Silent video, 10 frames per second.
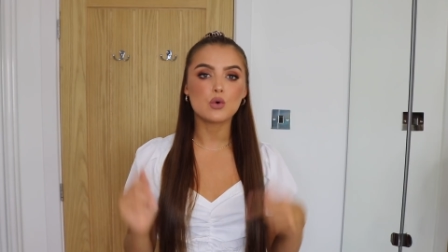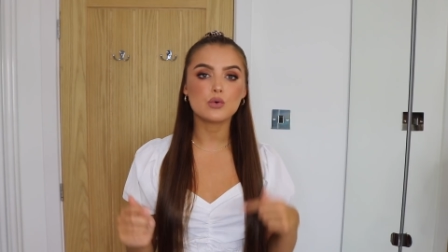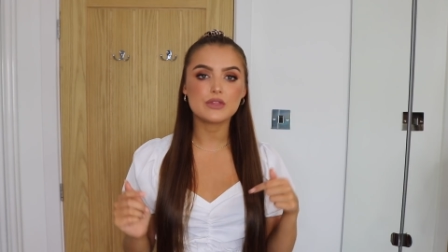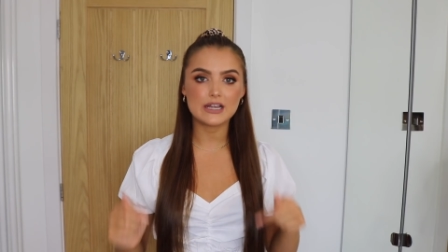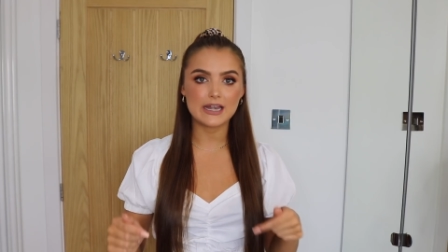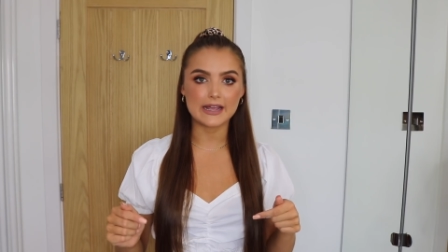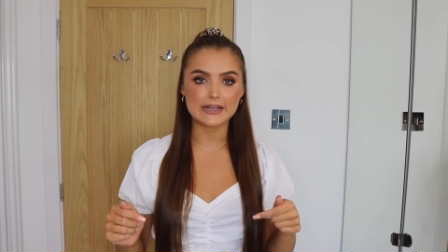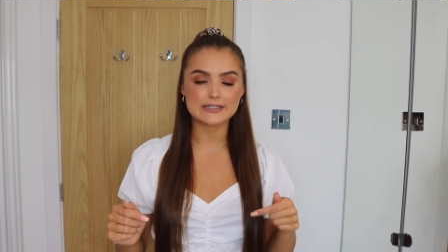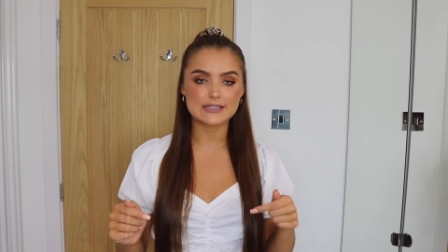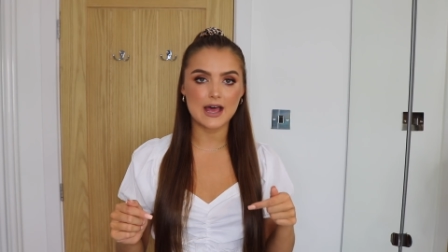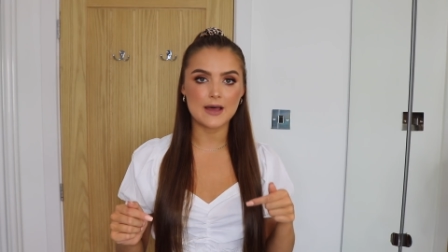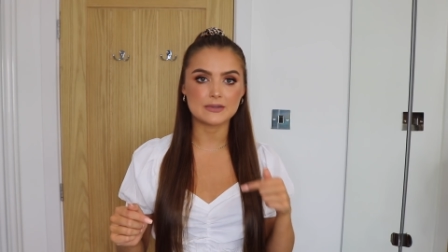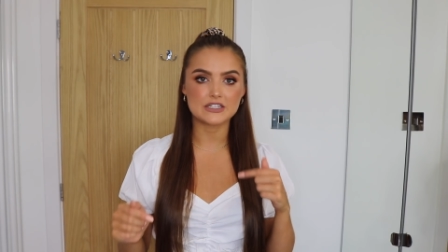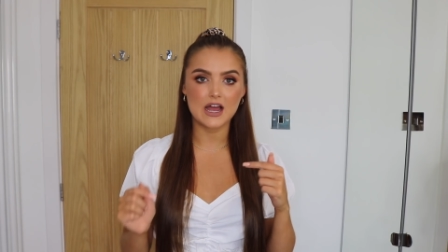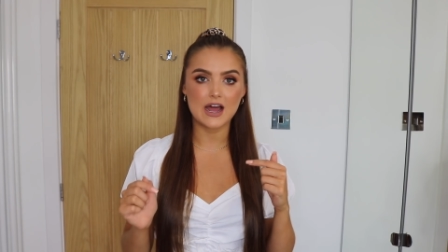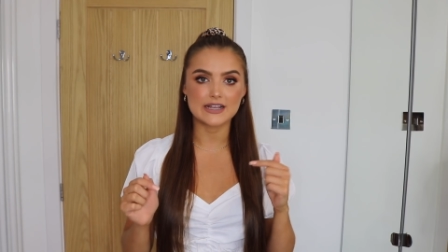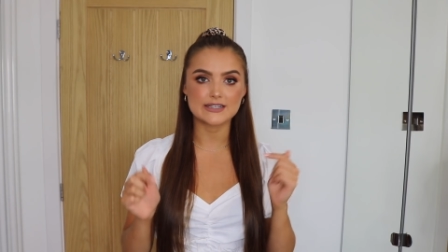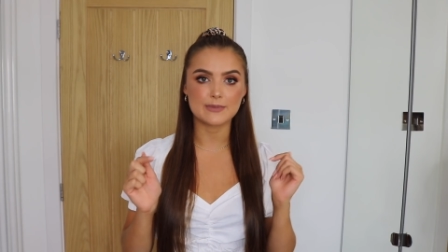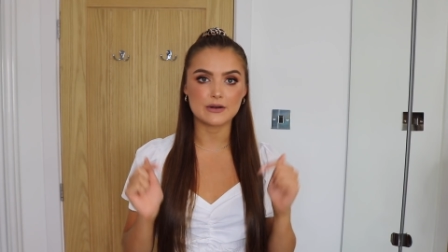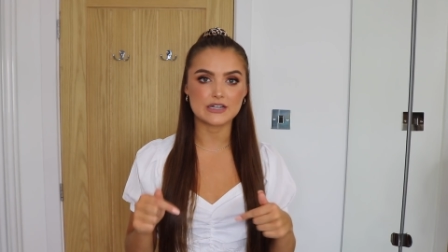all the links um, to
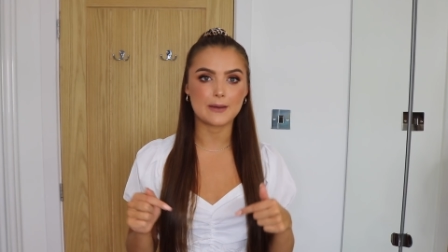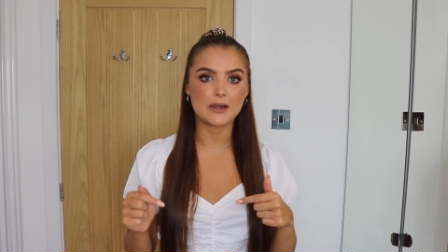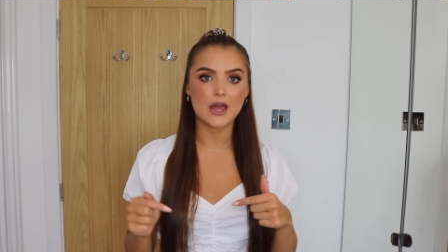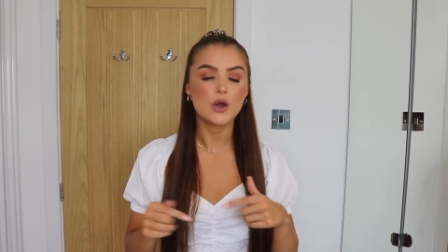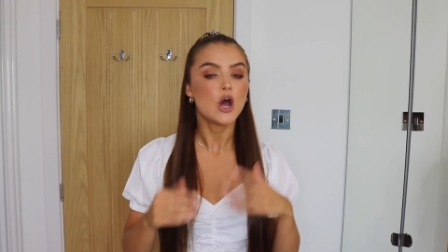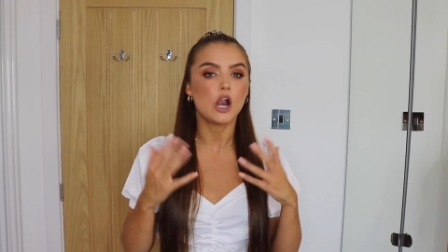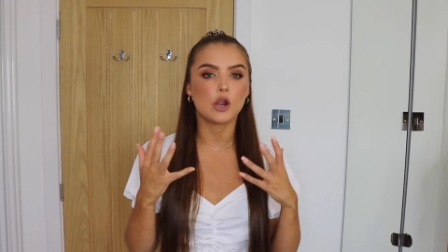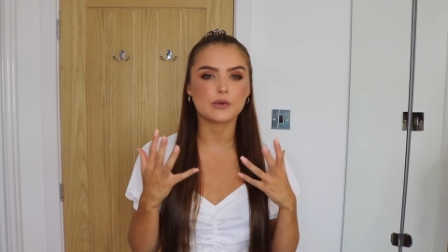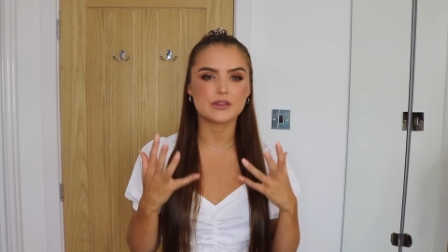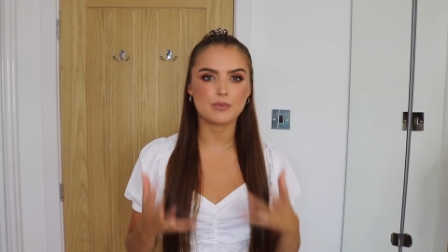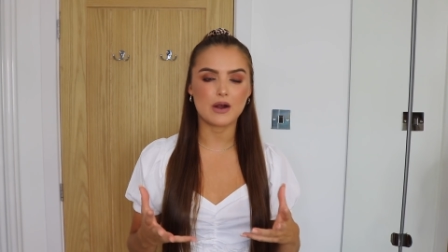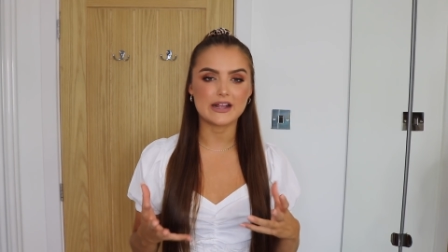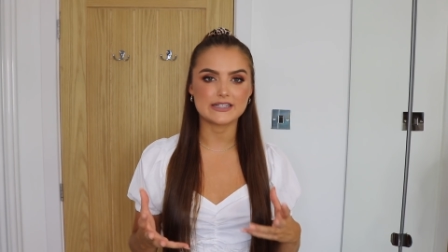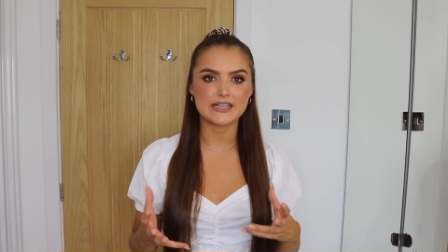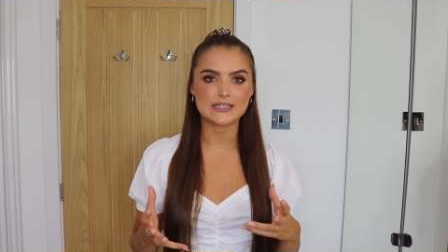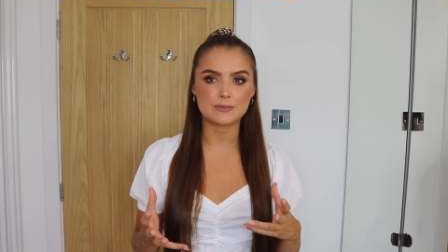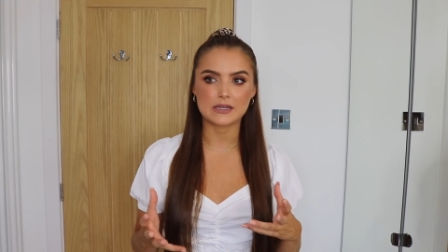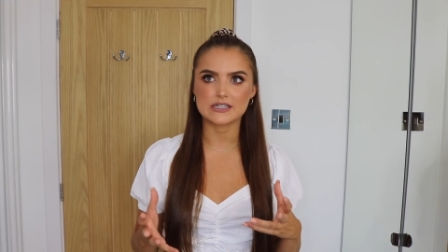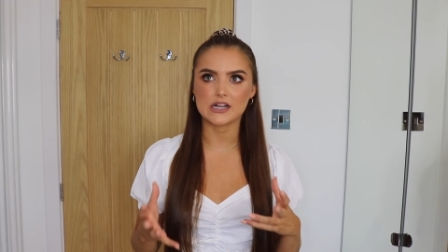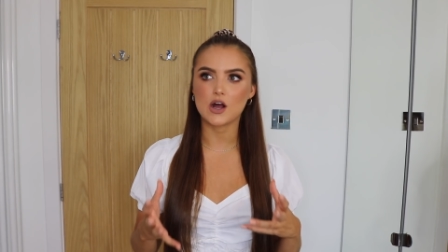HiSmile down below, along with the prices,
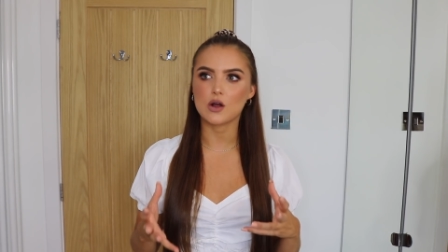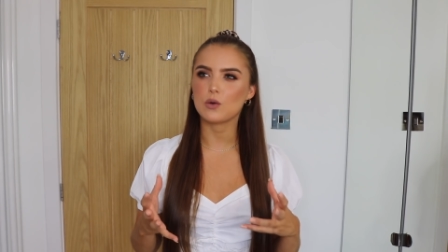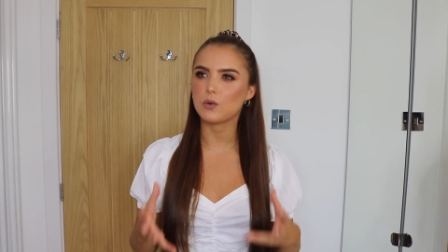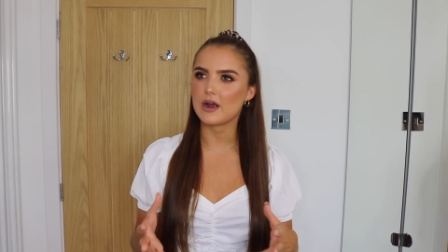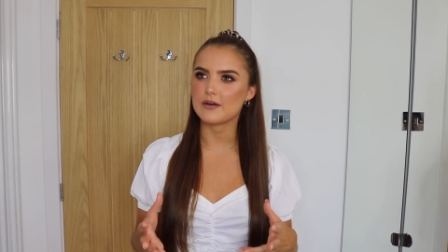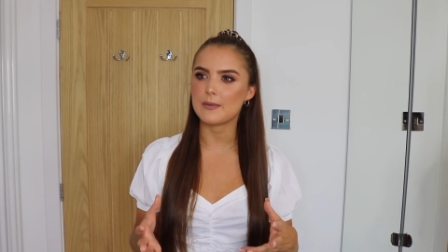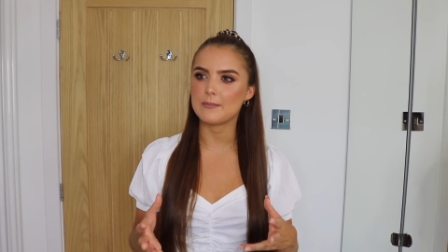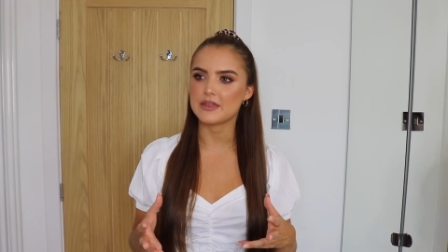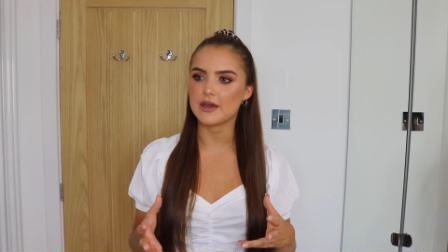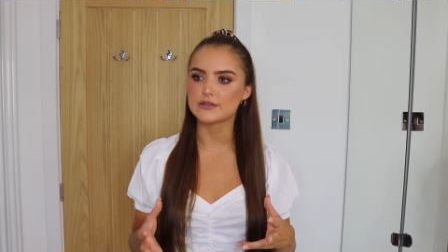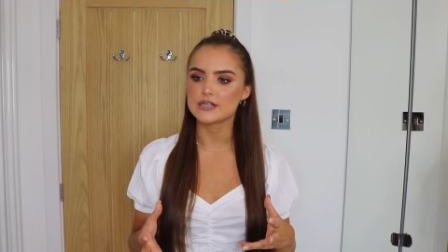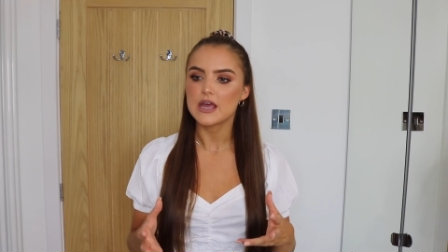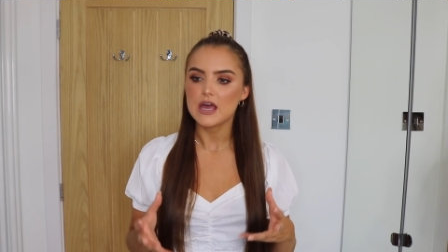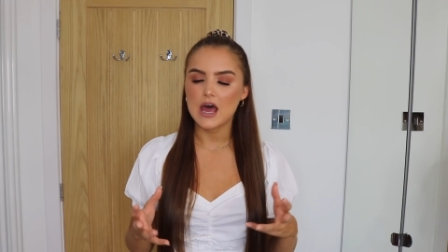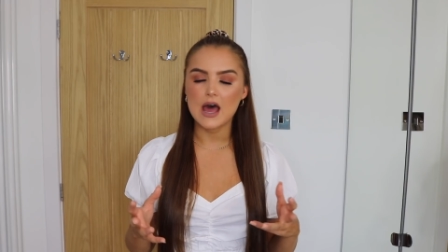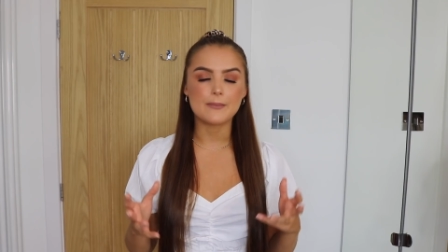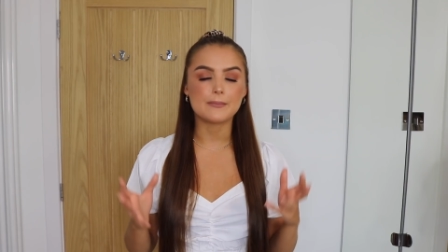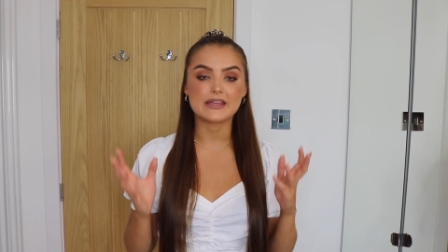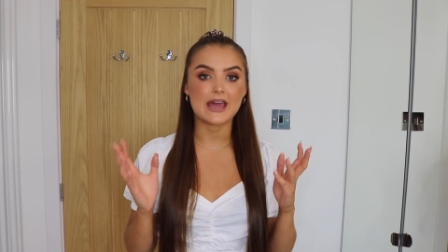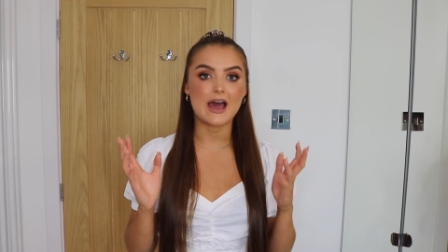because I can't quite remember those. Um,
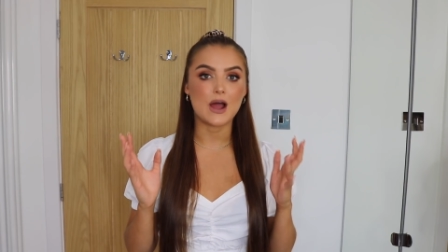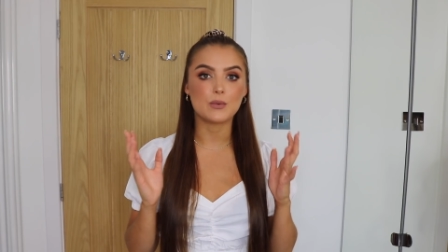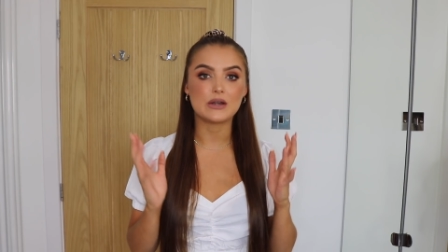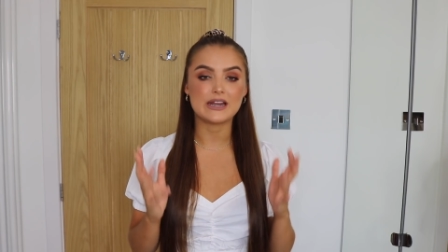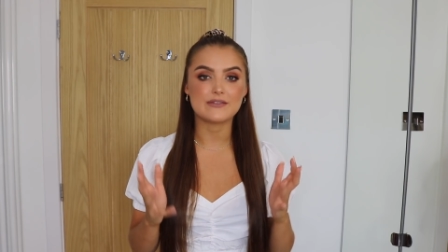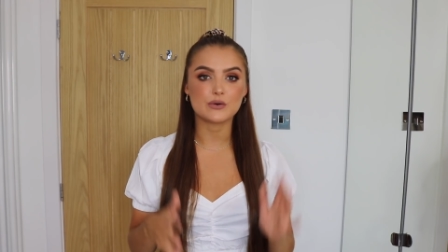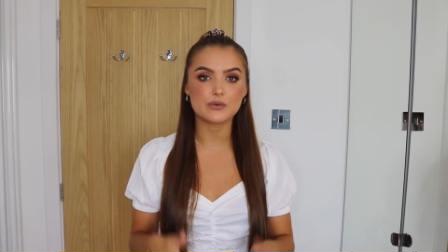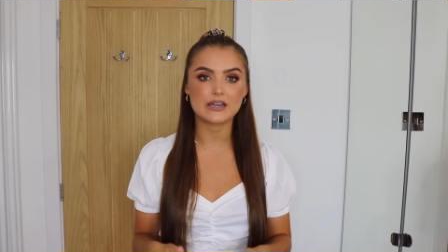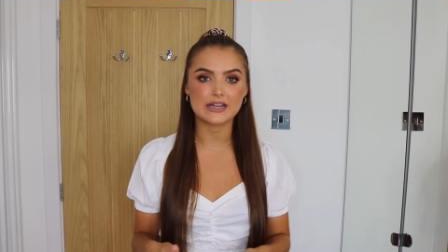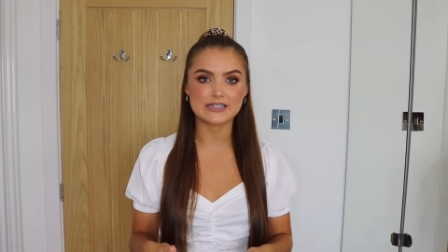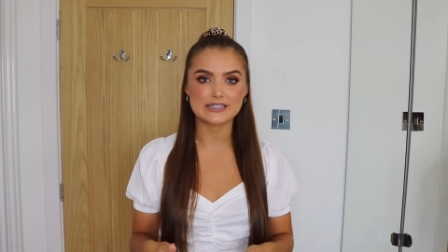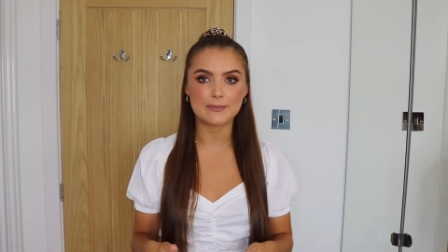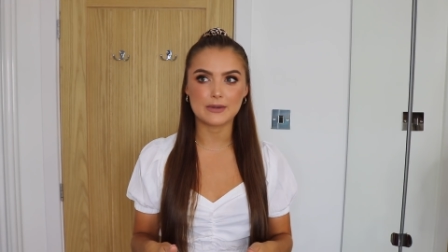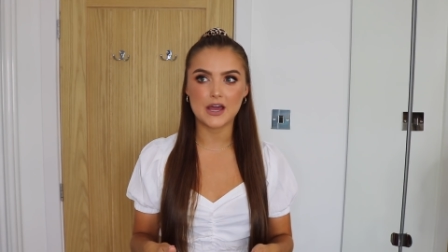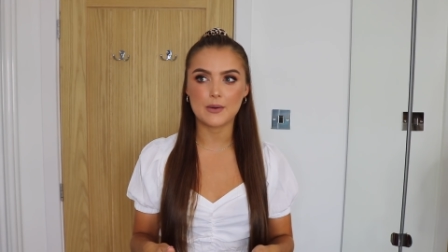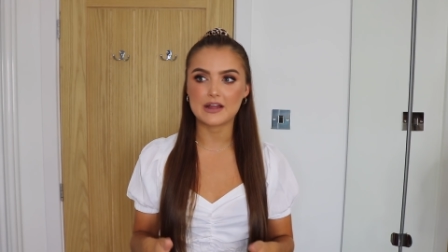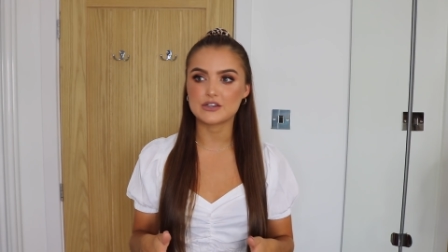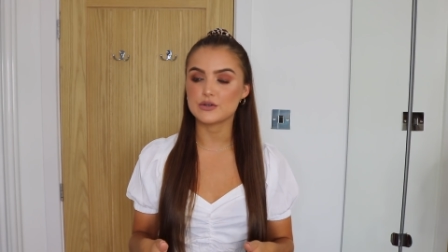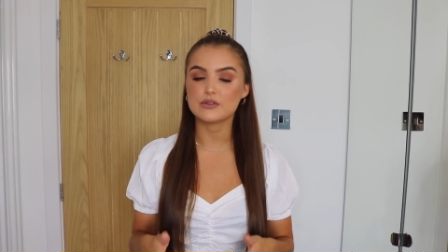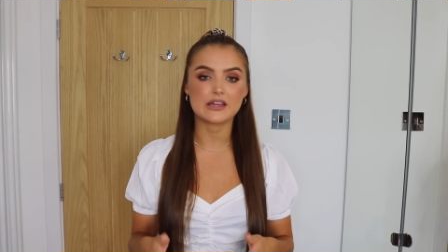but yeah, I will leave all the links down below. I
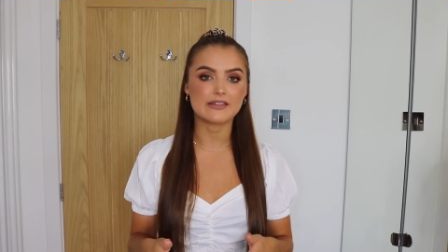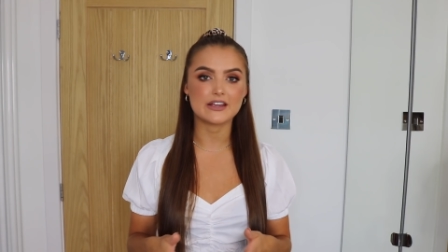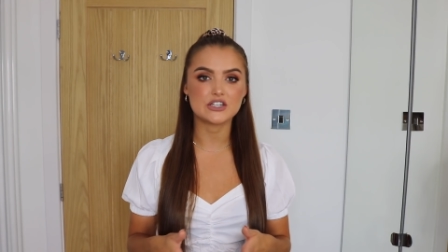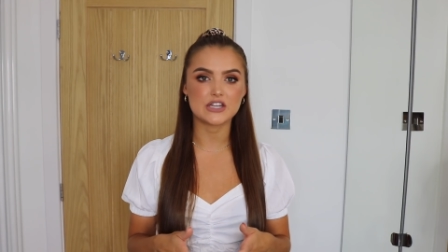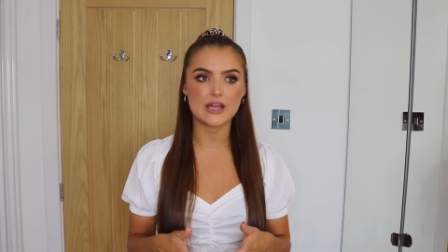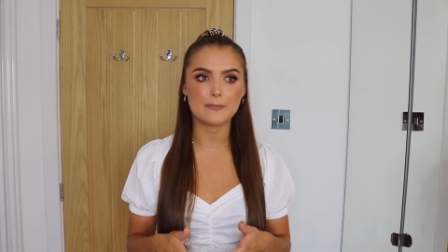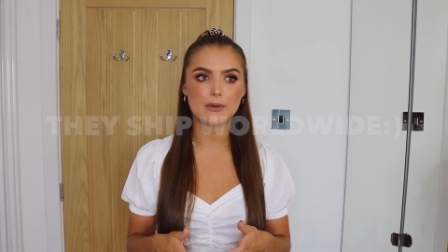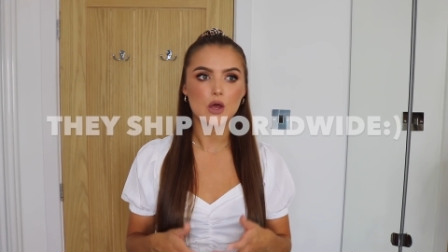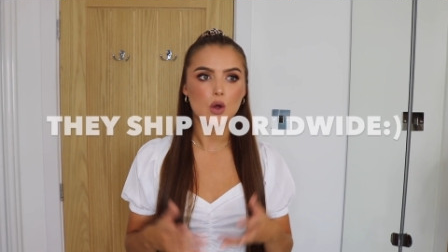do think they ship